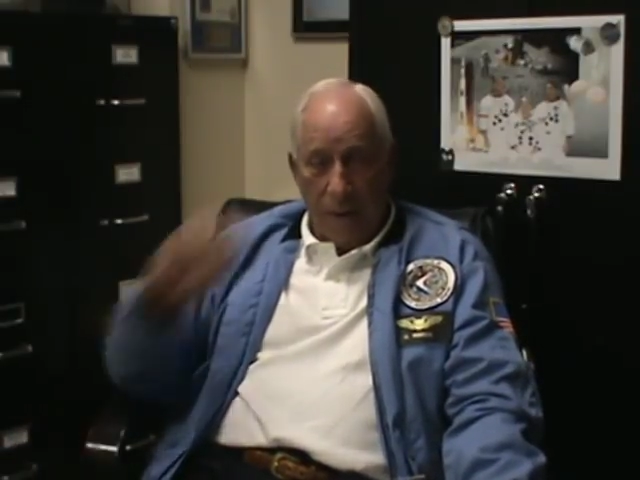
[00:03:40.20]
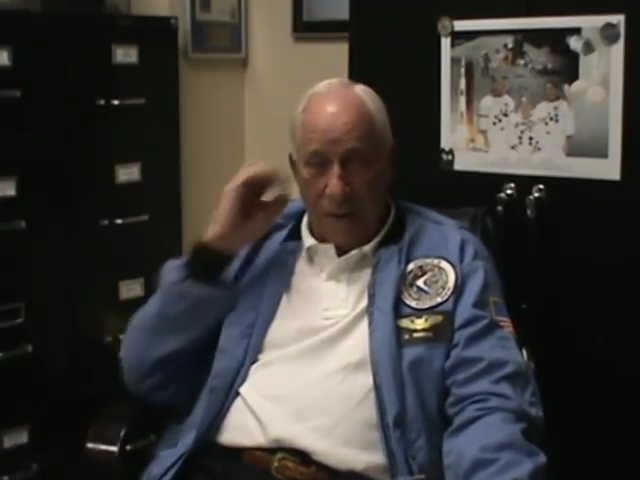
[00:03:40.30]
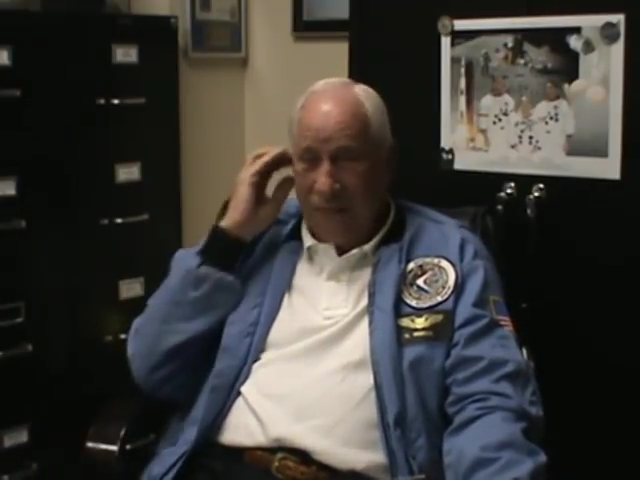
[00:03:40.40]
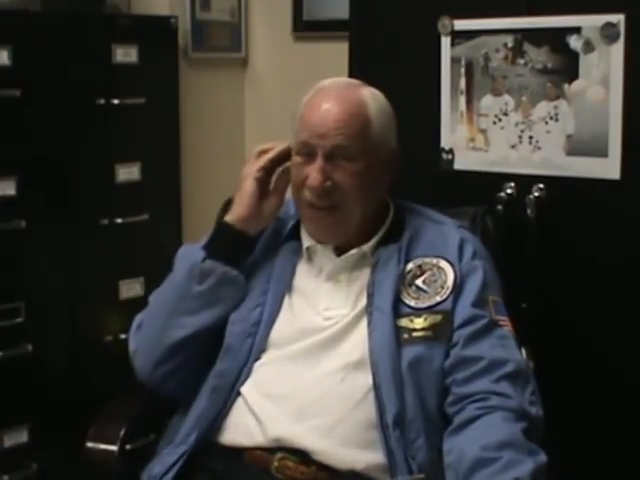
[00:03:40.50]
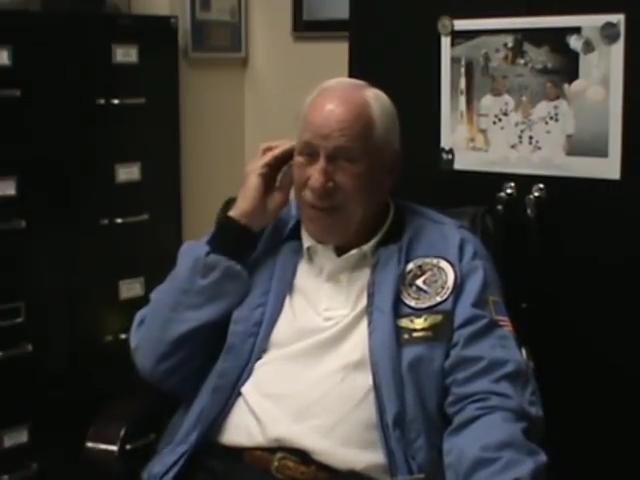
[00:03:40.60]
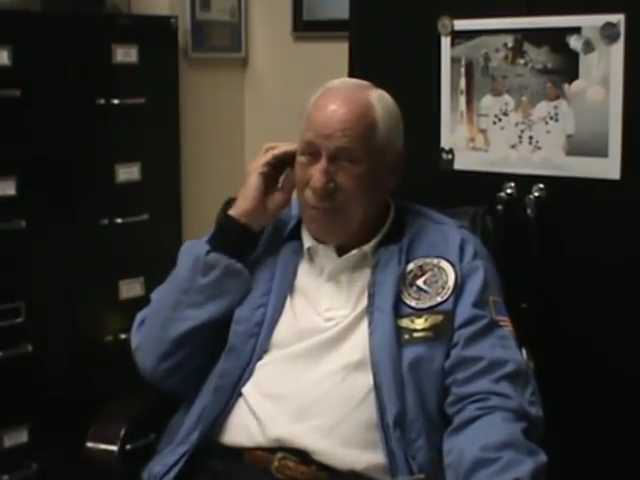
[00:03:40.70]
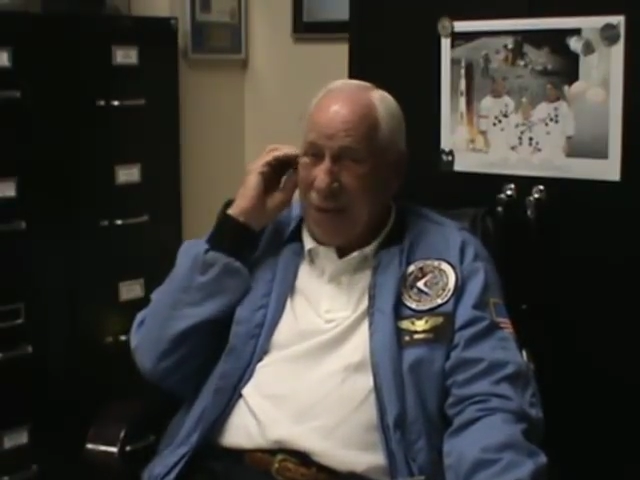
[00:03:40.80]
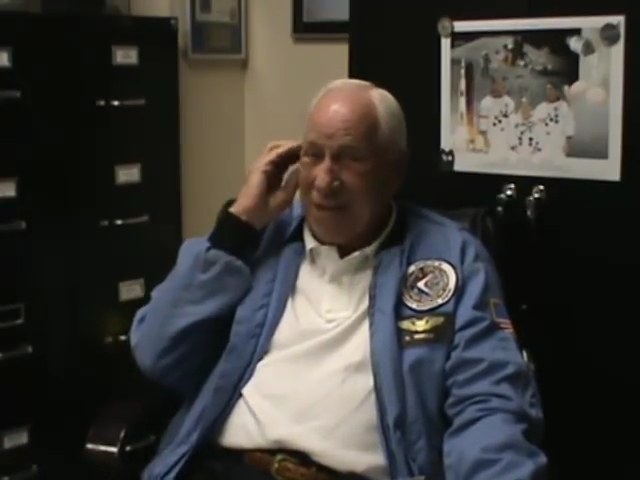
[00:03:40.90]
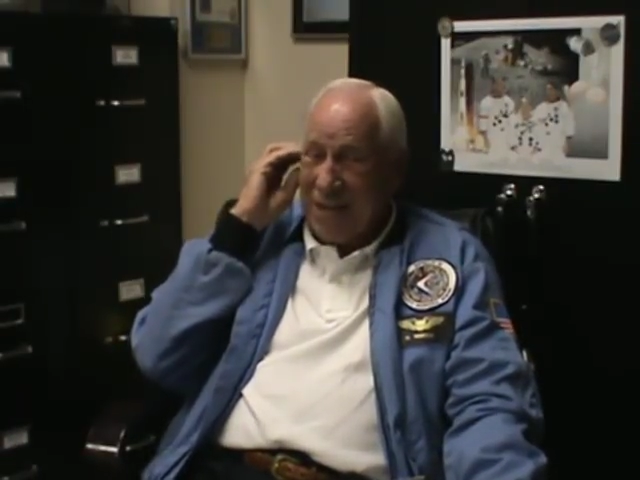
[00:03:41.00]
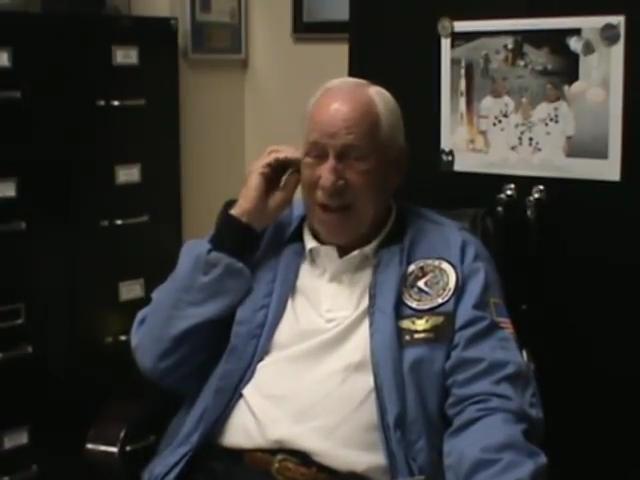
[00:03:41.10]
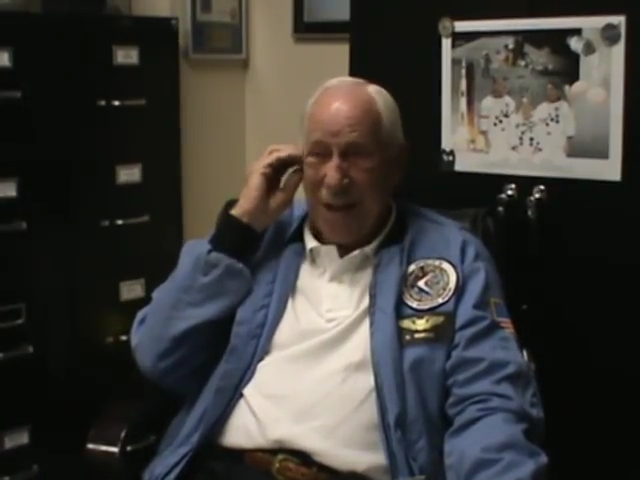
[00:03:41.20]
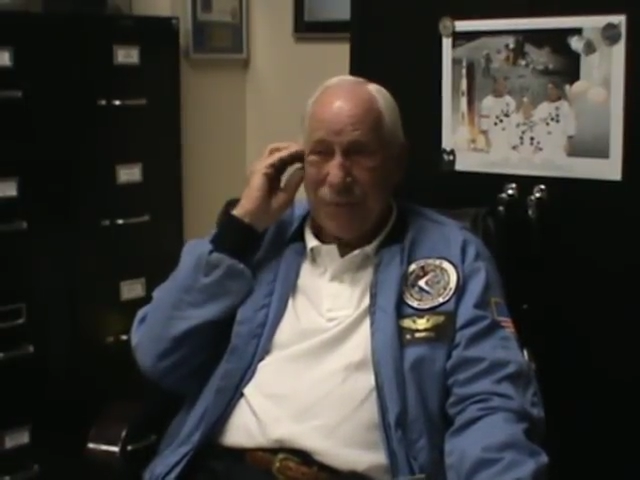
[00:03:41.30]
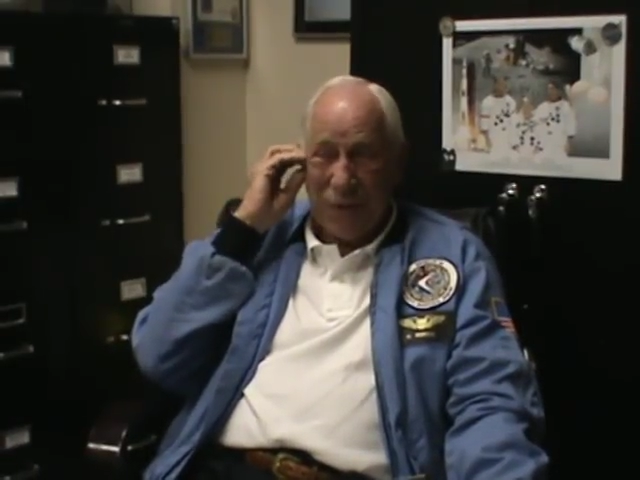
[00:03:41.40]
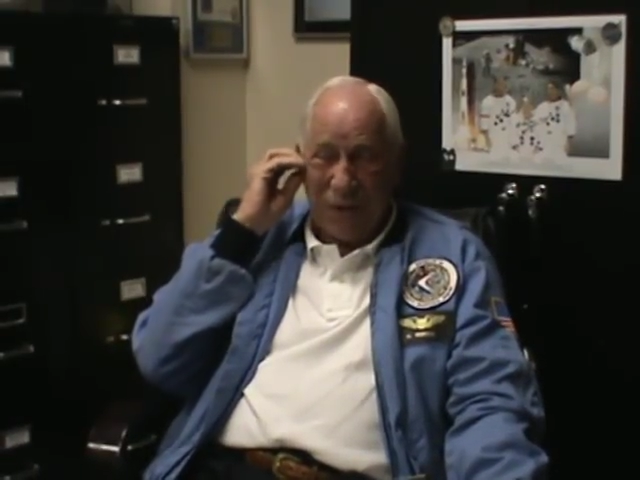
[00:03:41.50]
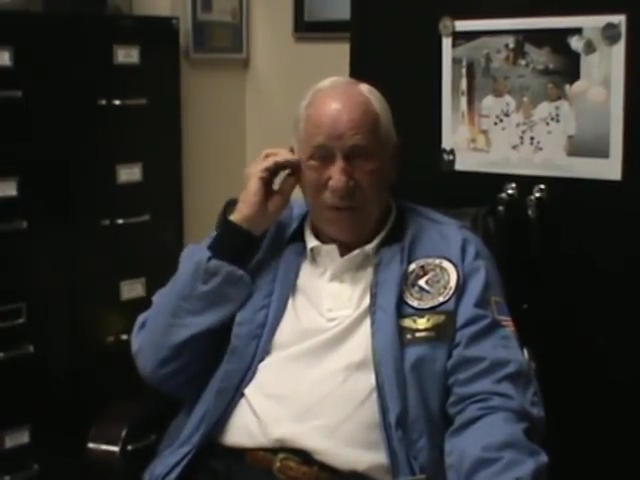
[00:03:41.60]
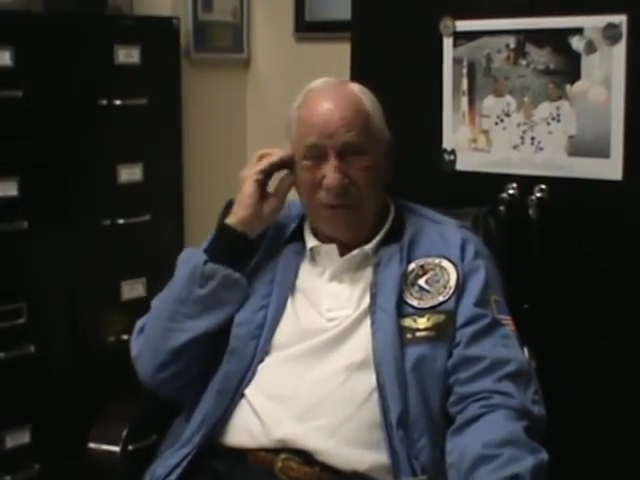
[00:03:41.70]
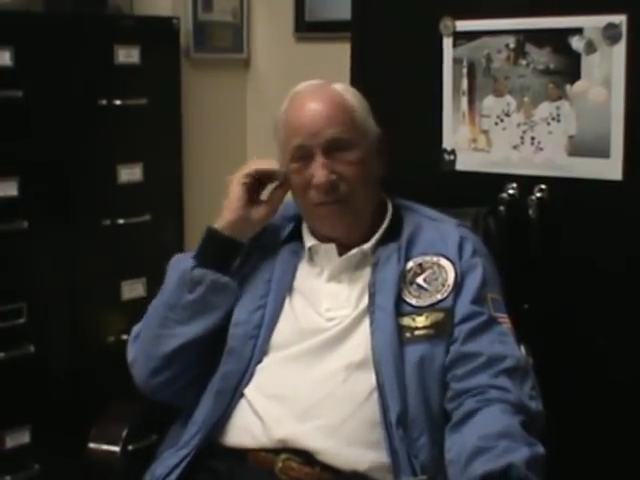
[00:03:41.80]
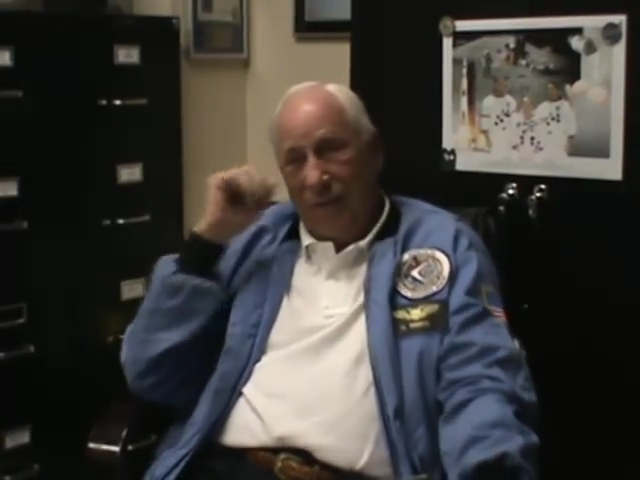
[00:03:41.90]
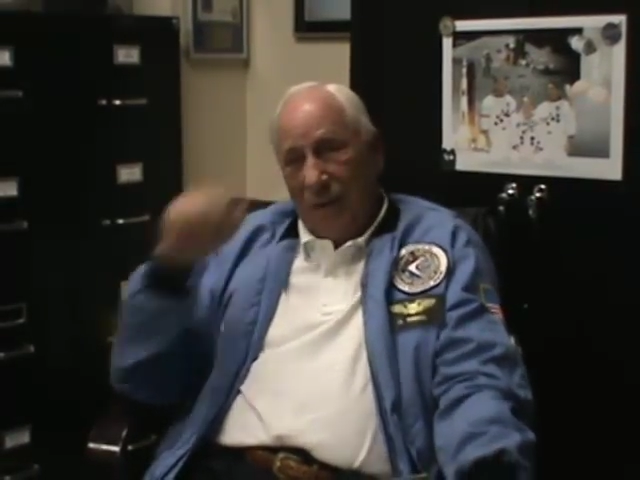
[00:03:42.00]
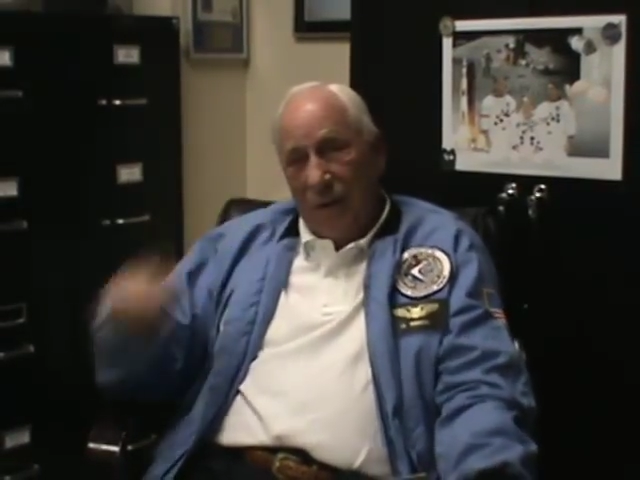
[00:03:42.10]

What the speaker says: I think the biggest obstacle